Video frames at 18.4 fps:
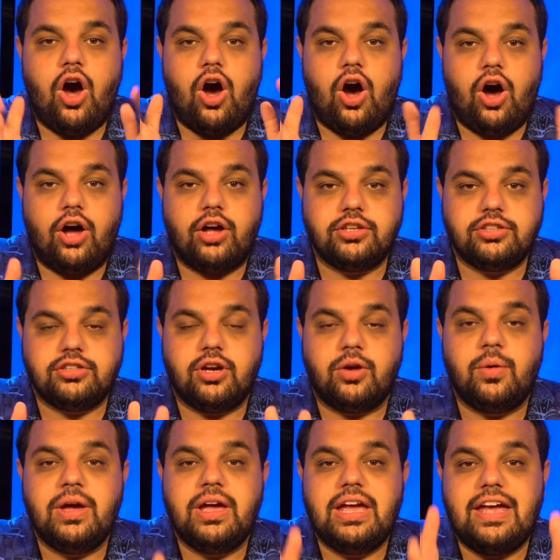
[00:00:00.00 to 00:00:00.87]

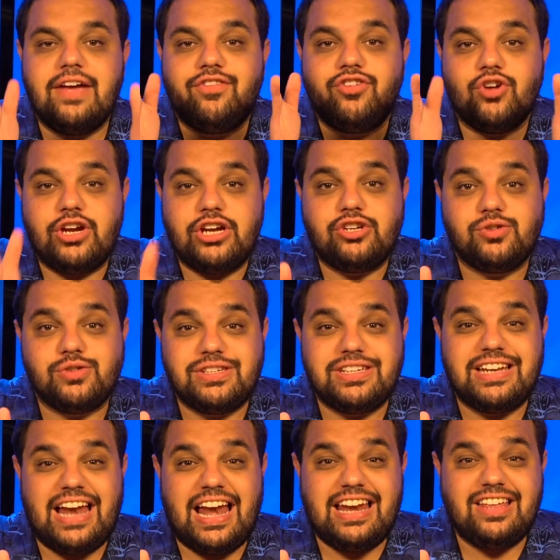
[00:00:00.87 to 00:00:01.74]
Also, if you're
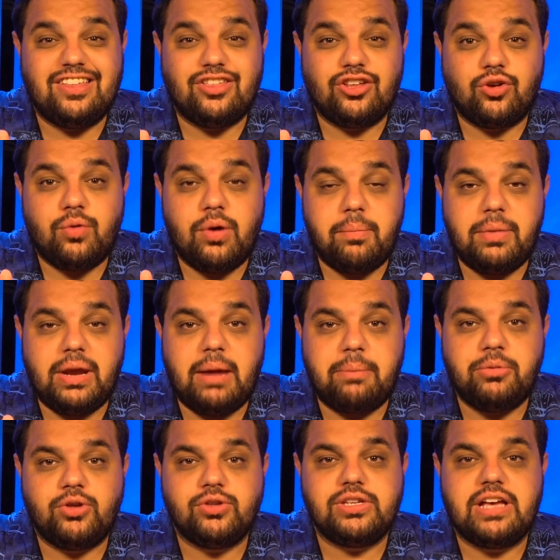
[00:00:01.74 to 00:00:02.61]
interested in any of the equipment
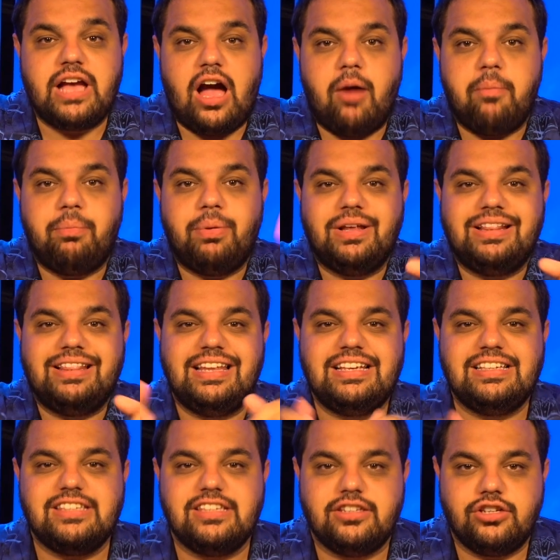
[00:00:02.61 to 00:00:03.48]
I'm using, I'll put
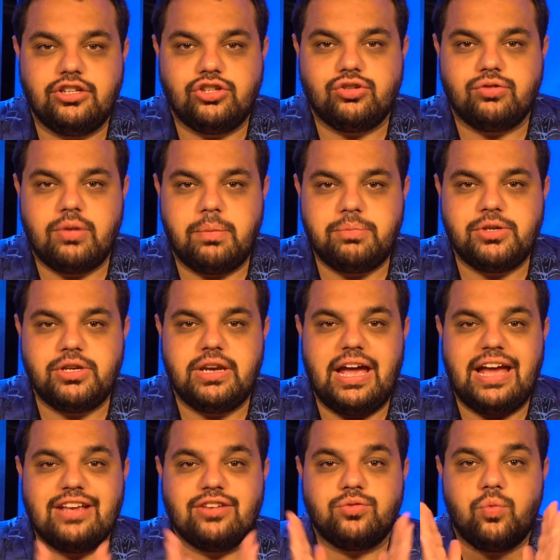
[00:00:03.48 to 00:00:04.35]
links in the
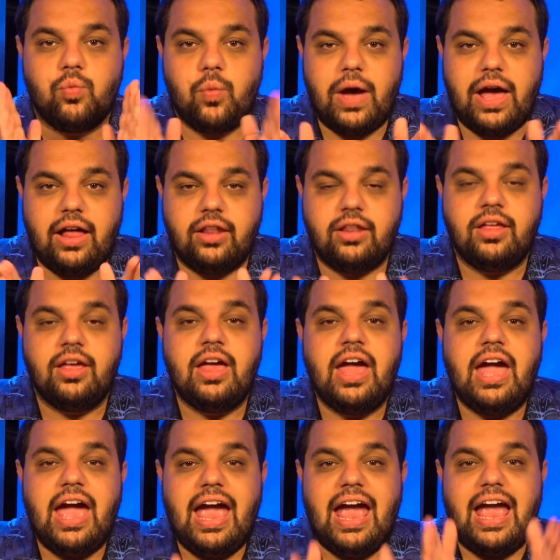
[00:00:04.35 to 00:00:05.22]
description as well.
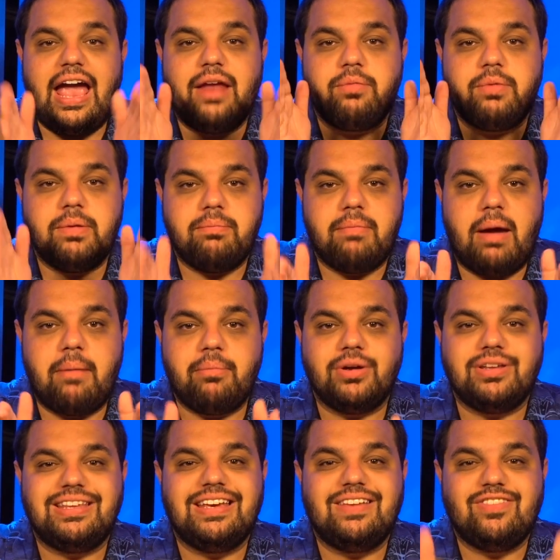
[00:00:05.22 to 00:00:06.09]
And
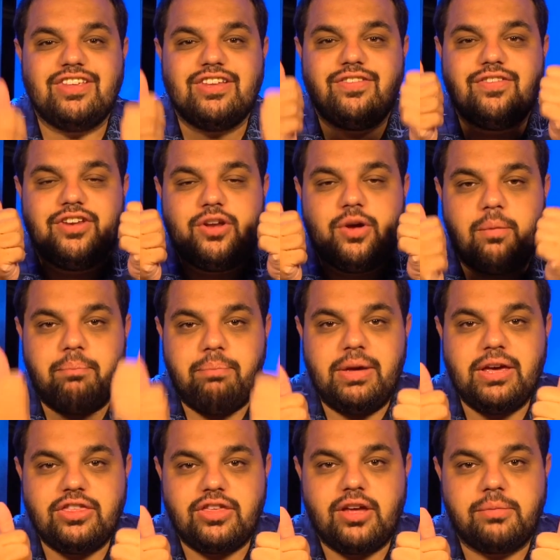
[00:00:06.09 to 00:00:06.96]
remember to give this video a
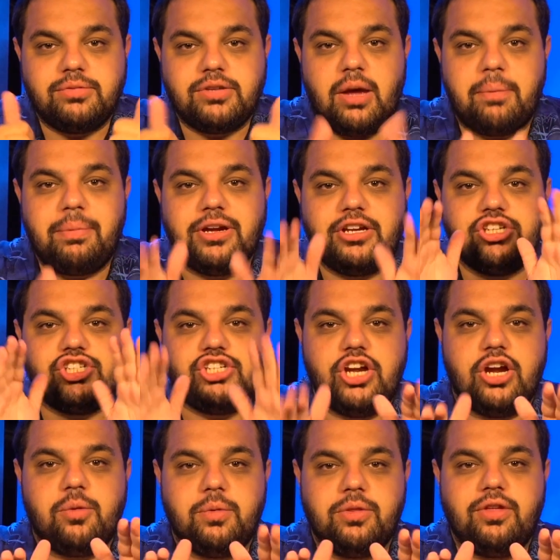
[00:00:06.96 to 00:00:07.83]
big thumbs up,
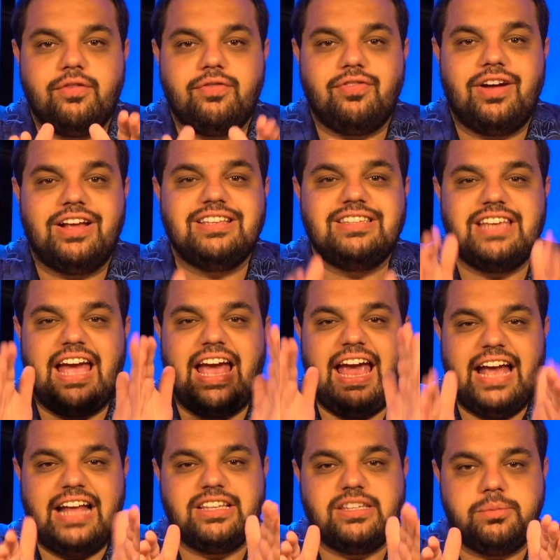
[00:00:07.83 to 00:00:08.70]
share it with your friends,
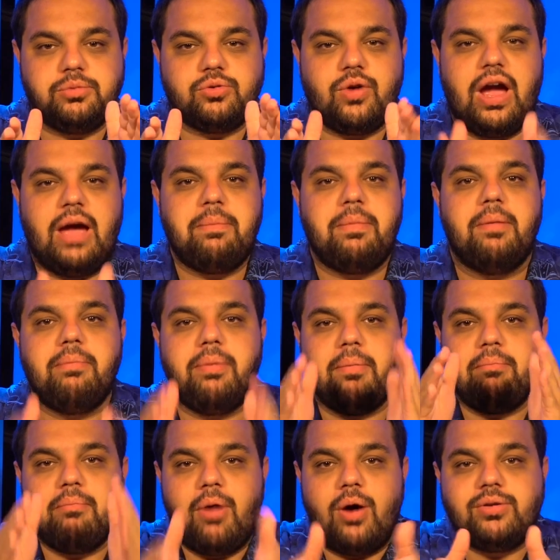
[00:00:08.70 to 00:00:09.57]
and subscribe.
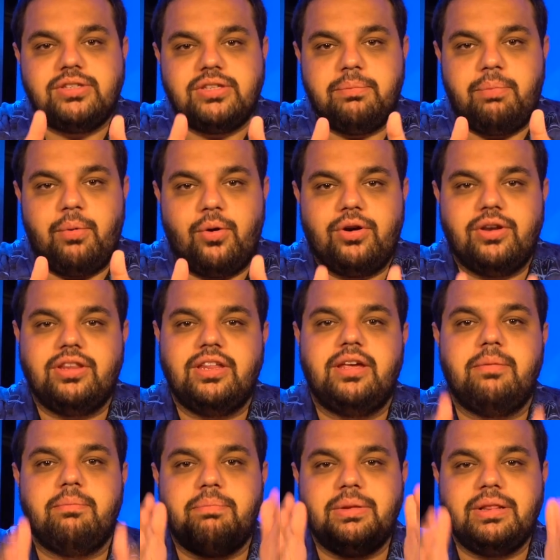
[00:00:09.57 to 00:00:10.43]
But most
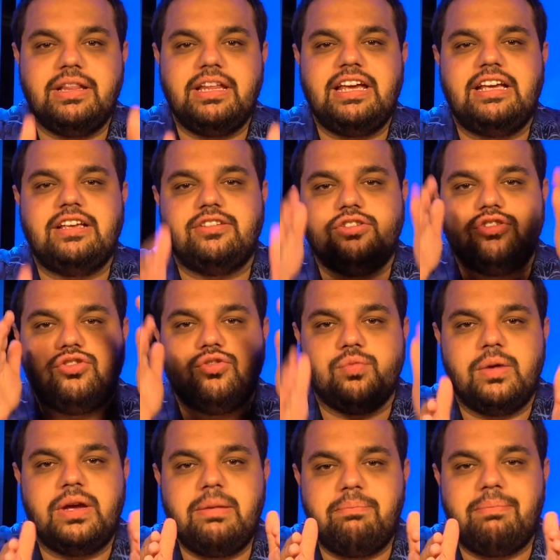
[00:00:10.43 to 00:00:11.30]
importantly, please
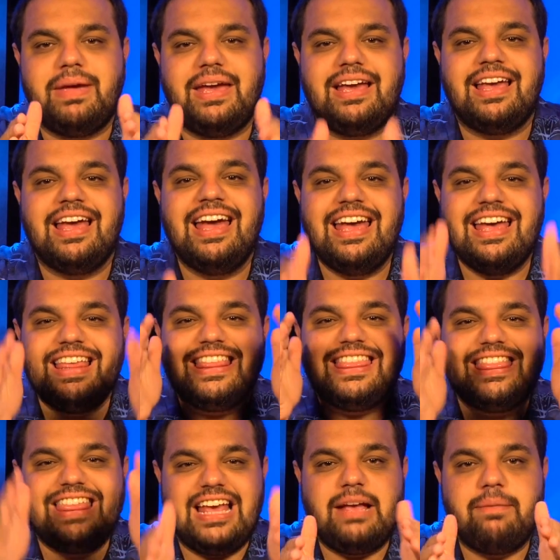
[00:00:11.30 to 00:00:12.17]
dream big,
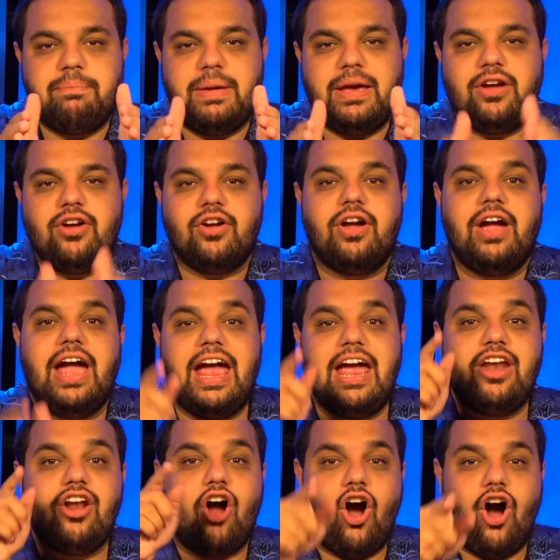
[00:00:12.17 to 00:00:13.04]
think bigger,
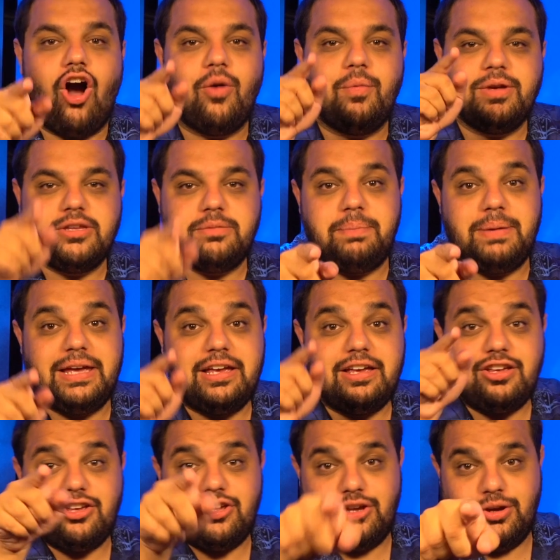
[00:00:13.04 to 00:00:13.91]
and always
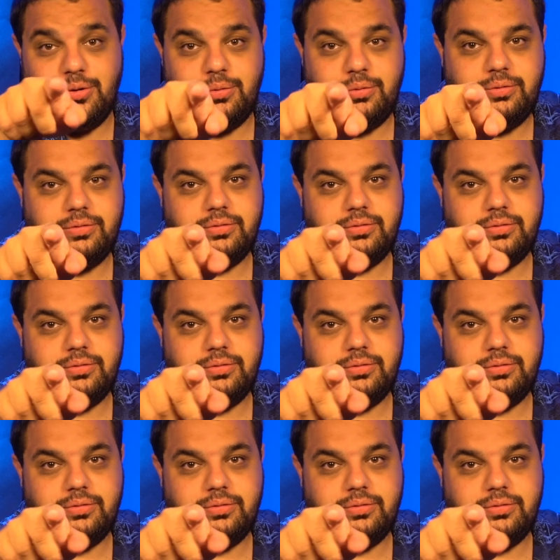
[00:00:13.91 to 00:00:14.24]
be you.